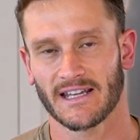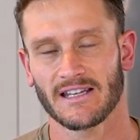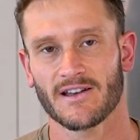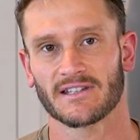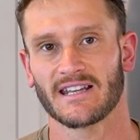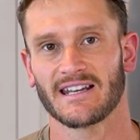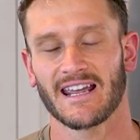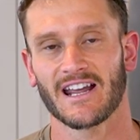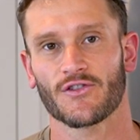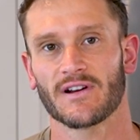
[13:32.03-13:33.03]
Ketones tend
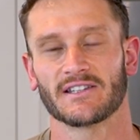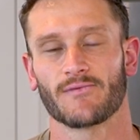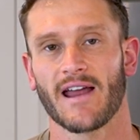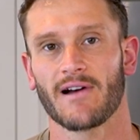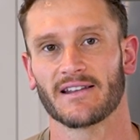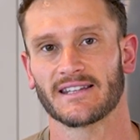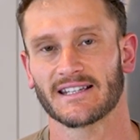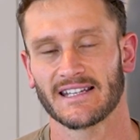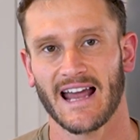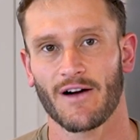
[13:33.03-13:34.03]
to increase right around
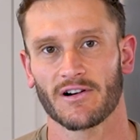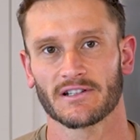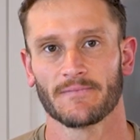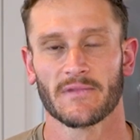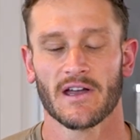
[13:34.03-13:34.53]
sixteen hours.